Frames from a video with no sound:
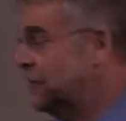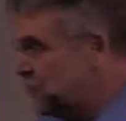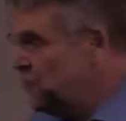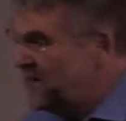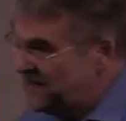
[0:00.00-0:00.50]

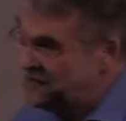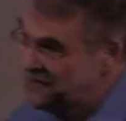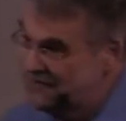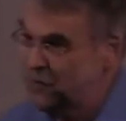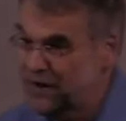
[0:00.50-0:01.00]
for
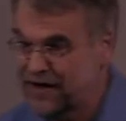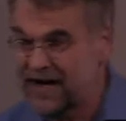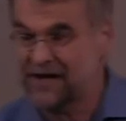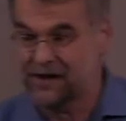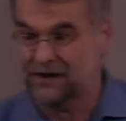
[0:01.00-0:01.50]

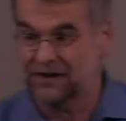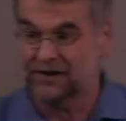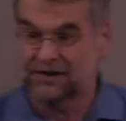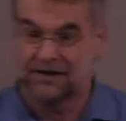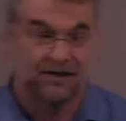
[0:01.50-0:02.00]
248
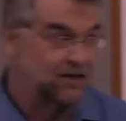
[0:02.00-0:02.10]
years.